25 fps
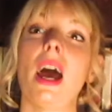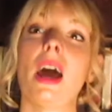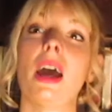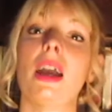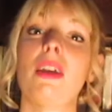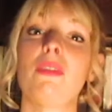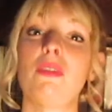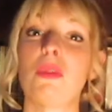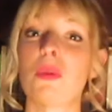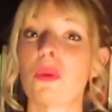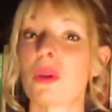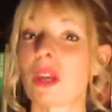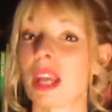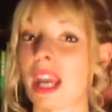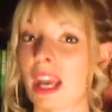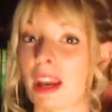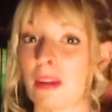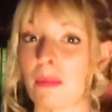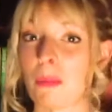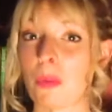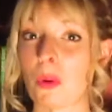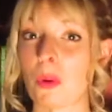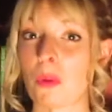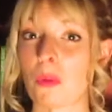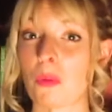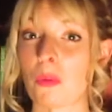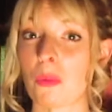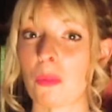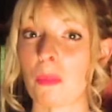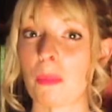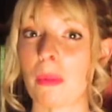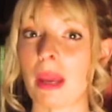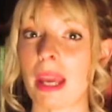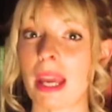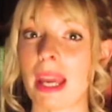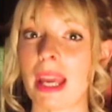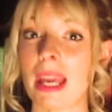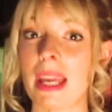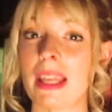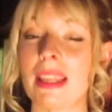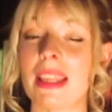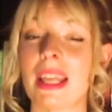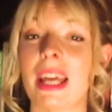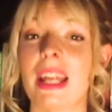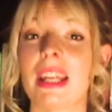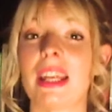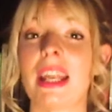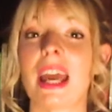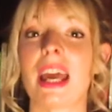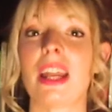If you want to hear more from me,
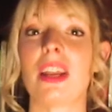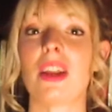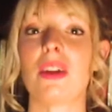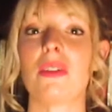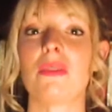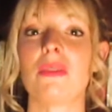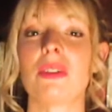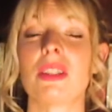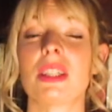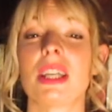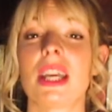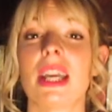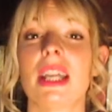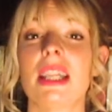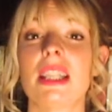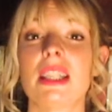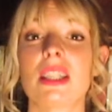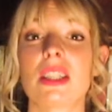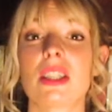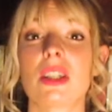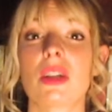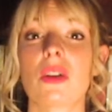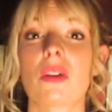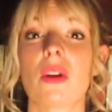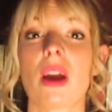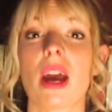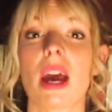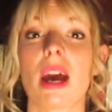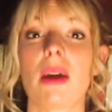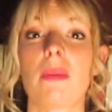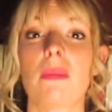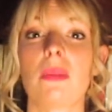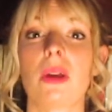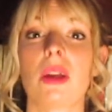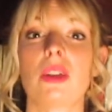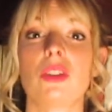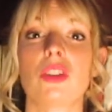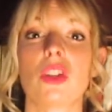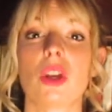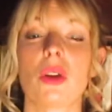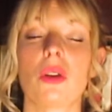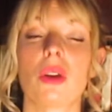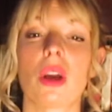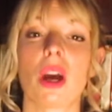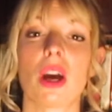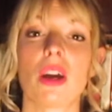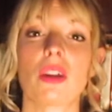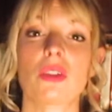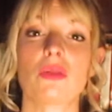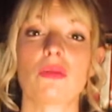then head over to Instagram at Jo
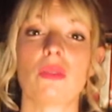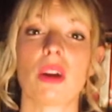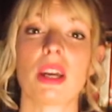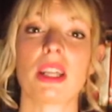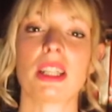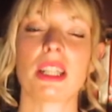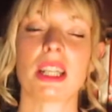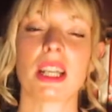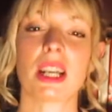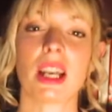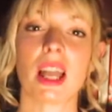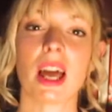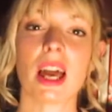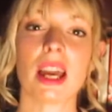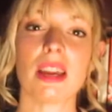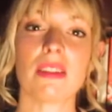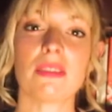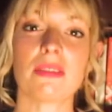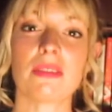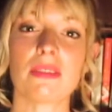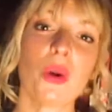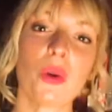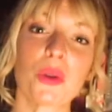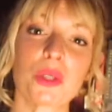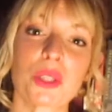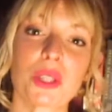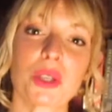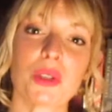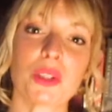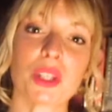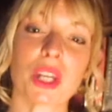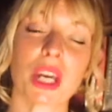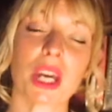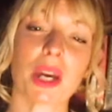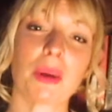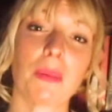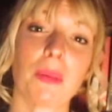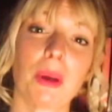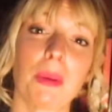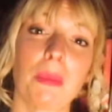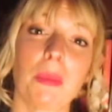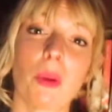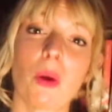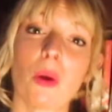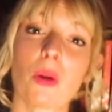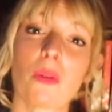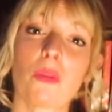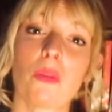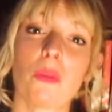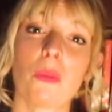Gard's Writing Life. Also check out my
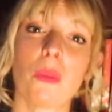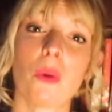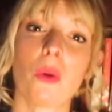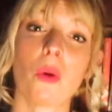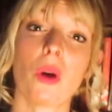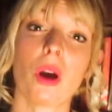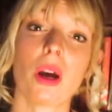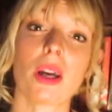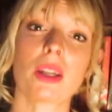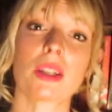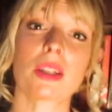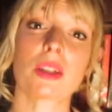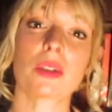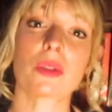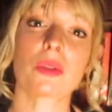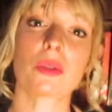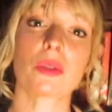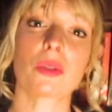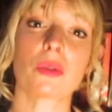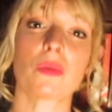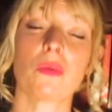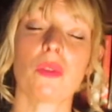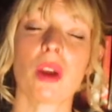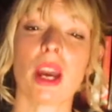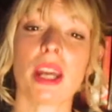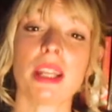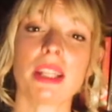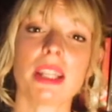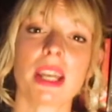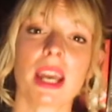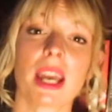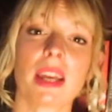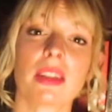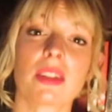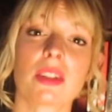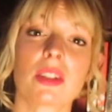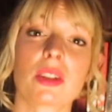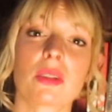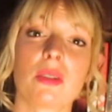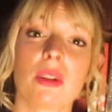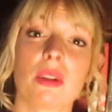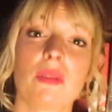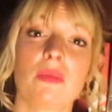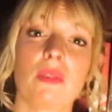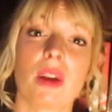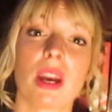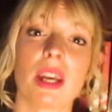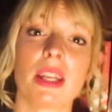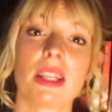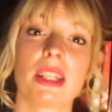blog for more articles on writing and
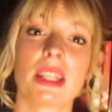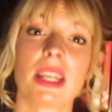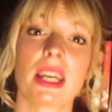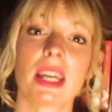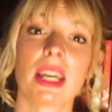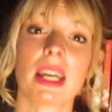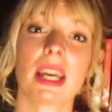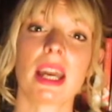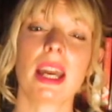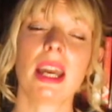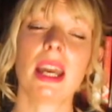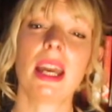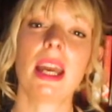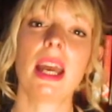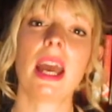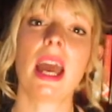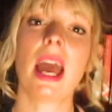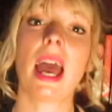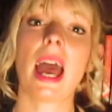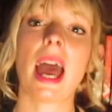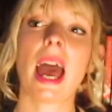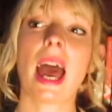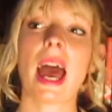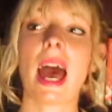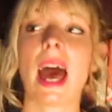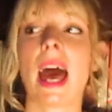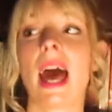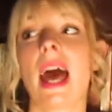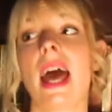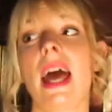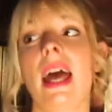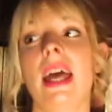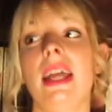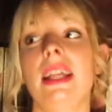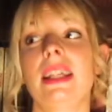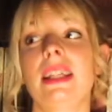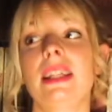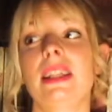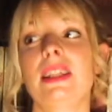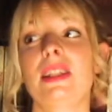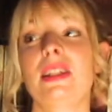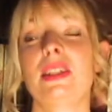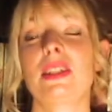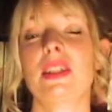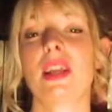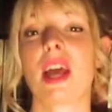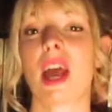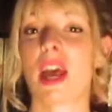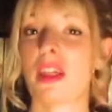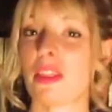screenwriting.
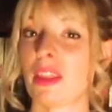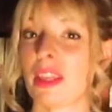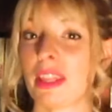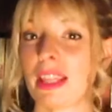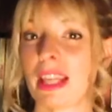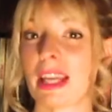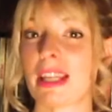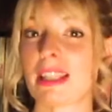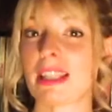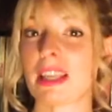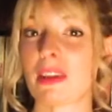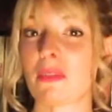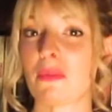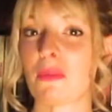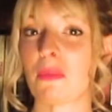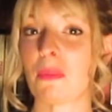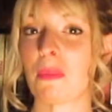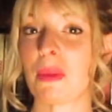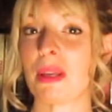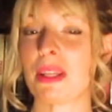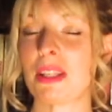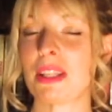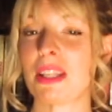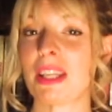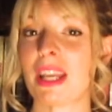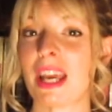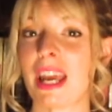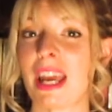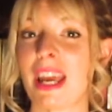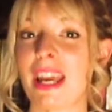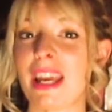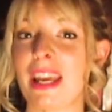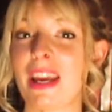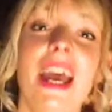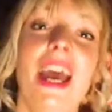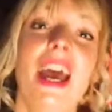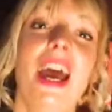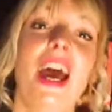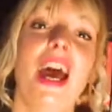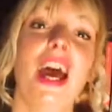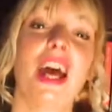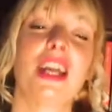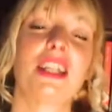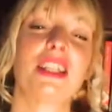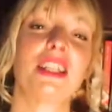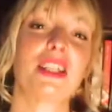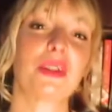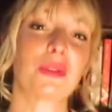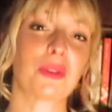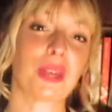And I think that's it from me today.
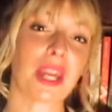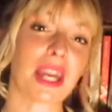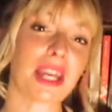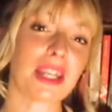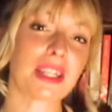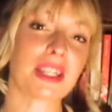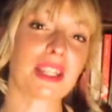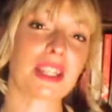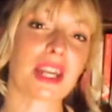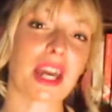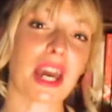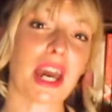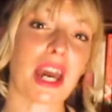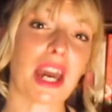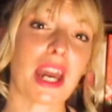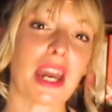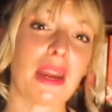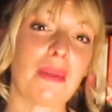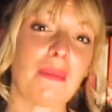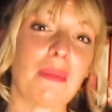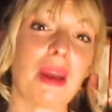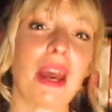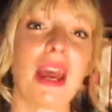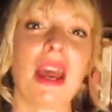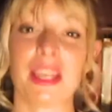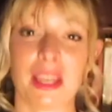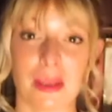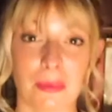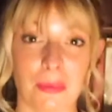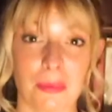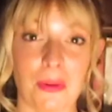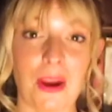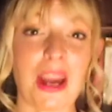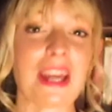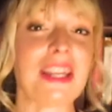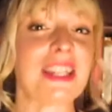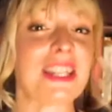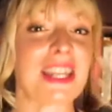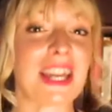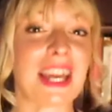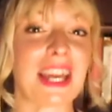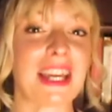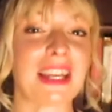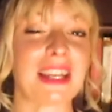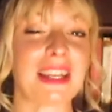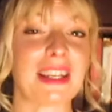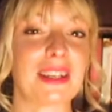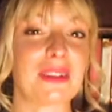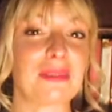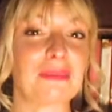Until next time, keep
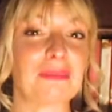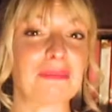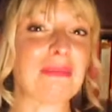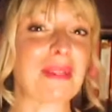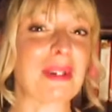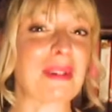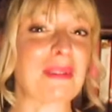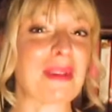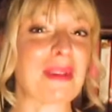writing. Bye